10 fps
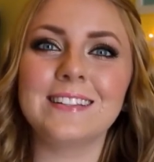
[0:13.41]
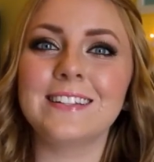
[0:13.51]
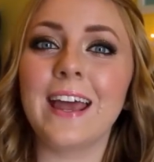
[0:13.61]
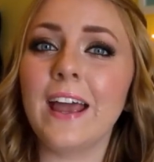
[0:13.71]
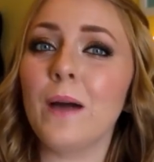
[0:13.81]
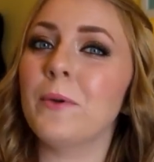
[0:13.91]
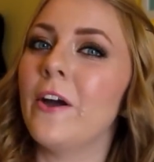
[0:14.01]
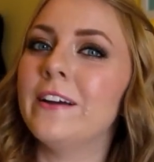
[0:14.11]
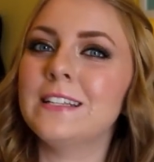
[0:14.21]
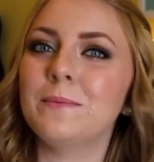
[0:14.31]
today I'm
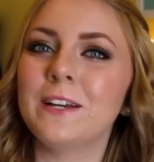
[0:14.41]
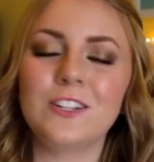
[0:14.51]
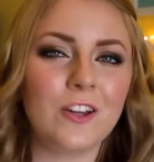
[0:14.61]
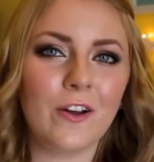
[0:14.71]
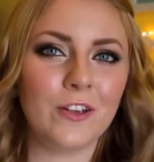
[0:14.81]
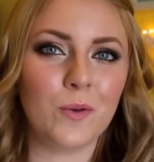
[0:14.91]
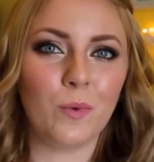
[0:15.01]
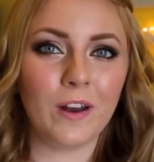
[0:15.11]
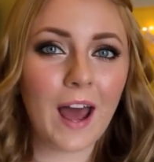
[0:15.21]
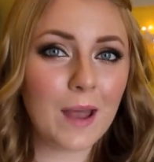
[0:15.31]
going to be showing you
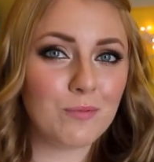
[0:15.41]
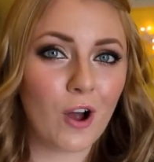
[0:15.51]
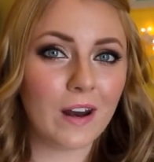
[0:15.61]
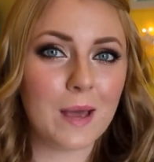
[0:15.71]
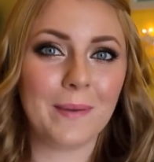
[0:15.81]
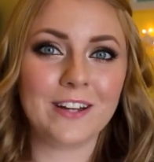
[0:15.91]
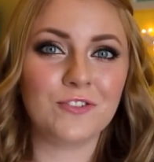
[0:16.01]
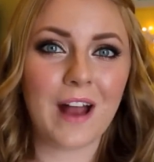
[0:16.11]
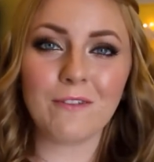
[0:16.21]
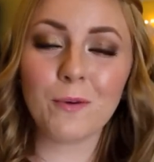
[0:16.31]
what I brought in my
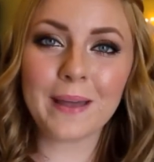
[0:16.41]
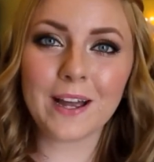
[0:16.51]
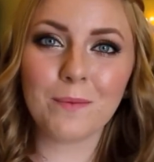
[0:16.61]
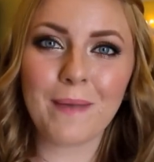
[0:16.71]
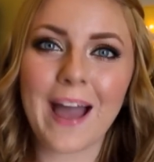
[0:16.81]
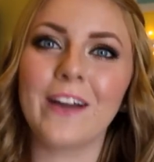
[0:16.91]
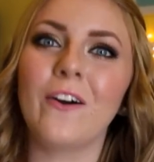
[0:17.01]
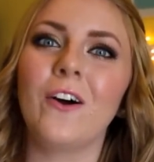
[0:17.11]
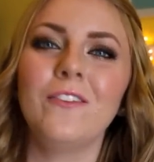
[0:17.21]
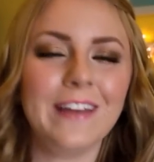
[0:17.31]
travel makeup bag
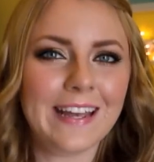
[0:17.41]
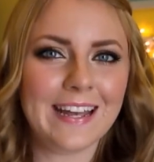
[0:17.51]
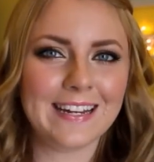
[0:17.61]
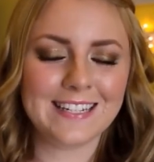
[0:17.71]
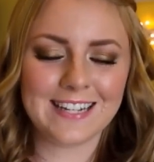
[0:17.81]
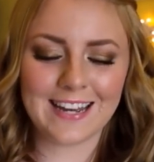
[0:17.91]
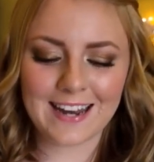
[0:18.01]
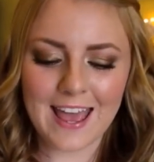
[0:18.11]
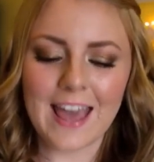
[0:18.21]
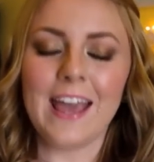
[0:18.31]
on
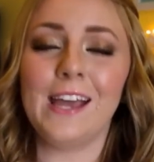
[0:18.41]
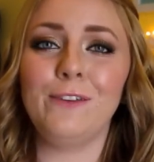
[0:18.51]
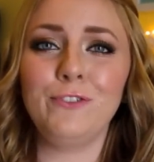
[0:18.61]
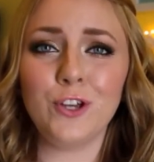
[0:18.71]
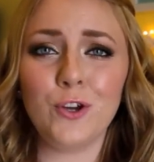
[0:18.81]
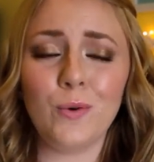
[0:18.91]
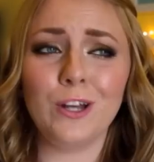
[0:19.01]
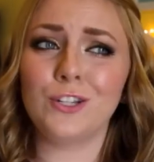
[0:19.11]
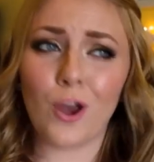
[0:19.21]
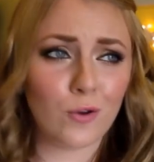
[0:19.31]
vacation. If you
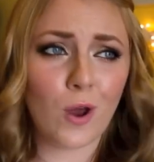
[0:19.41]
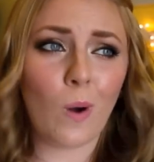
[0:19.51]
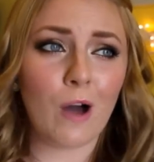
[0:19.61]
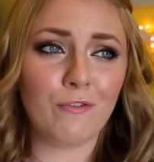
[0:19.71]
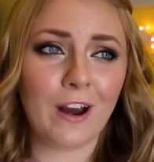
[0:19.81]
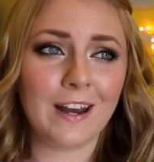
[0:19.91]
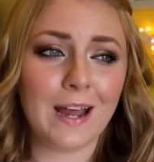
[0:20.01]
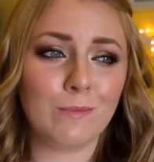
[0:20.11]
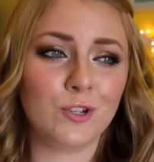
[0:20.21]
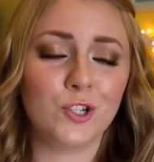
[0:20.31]
don't know already,
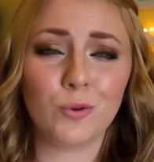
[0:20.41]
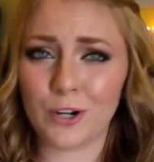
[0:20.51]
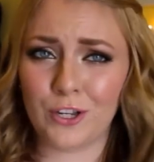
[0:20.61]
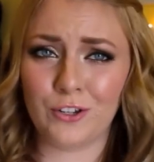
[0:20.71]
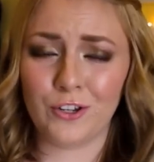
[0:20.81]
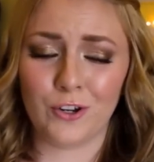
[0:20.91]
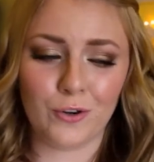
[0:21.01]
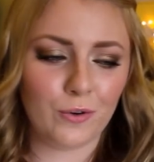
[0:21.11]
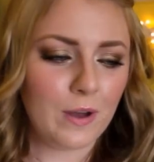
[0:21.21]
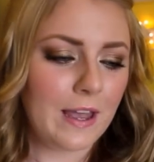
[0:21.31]
I'm sure you
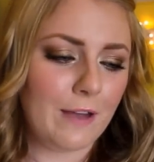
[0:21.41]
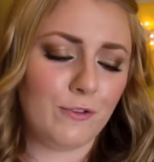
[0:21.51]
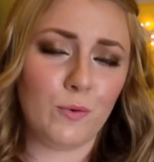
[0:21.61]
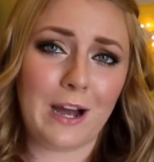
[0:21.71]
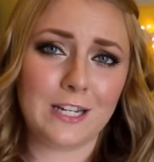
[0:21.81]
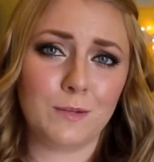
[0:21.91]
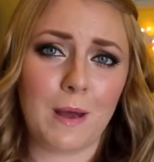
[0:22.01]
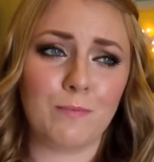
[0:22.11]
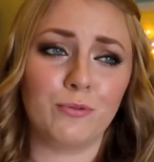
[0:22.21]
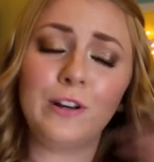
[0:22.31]
do, if you watched
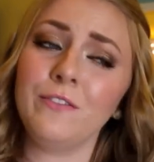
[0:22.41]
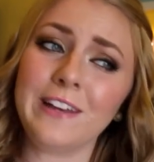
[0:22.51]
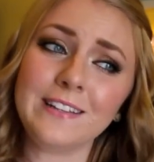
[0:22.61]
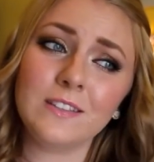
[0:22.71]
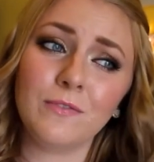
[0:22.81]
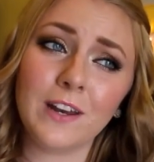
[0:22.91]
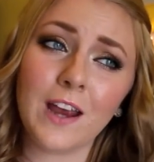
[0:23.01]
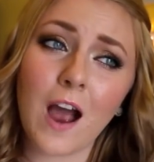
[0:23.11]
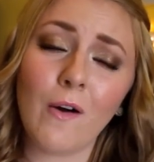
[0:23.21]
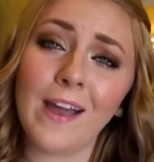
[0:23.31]
my previous
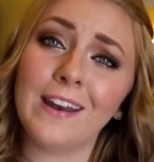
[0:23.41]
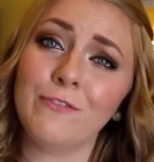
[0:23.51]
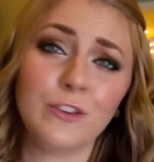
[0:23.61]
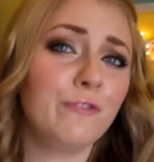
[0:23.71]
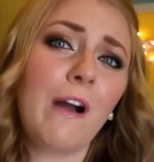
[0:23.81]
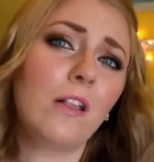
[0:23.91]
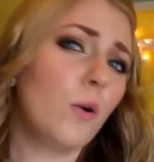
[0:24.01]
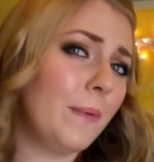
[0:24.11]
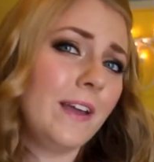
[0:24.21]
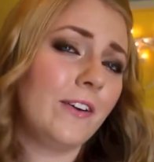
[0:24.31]
video and if you
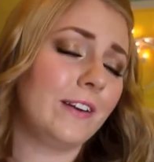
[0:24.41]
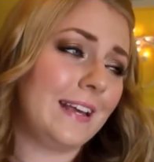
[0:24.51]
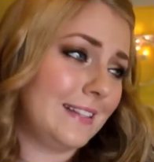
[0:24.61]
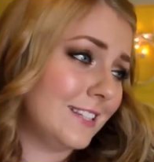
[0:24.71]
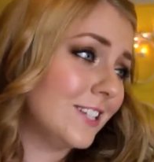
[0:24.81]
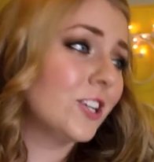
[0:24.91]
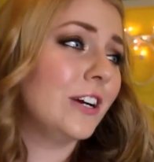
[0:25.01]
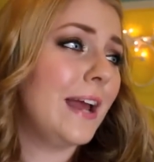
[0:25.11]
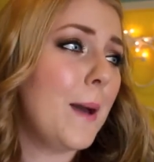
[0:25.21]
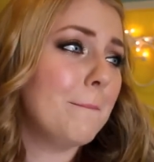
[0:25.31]
follow me on
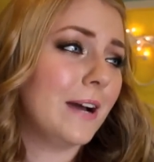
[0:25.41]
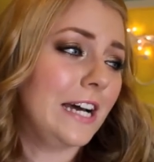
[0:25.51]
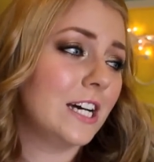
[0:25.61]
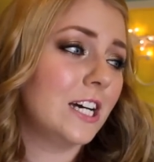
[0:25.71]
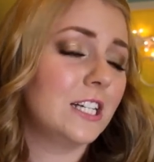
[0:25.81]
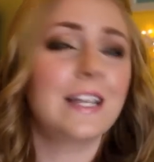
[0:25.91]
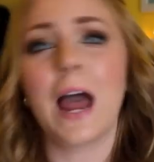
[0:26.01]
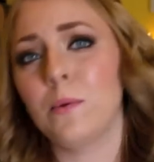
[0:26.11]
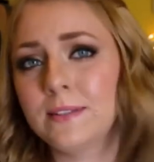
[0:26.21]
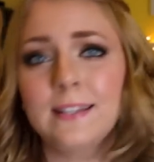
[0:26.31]
Instagram because
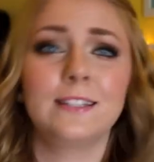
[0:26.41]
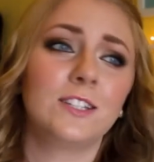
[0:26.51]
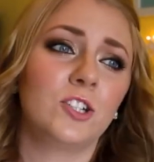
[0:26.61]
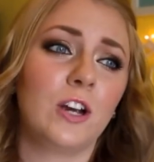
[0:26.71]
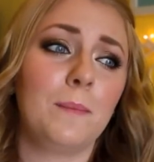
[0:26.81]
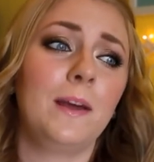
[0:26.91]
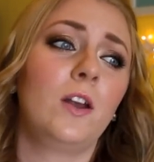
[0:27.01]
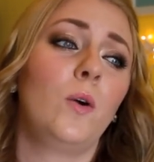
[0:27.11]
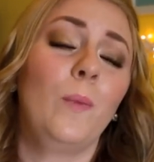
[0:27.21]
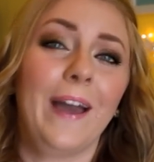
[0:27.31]
I was Instagramming
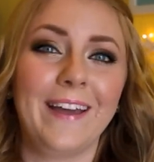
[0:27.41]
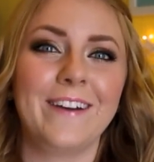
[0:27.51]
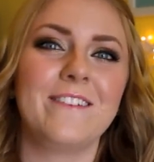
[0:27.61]
away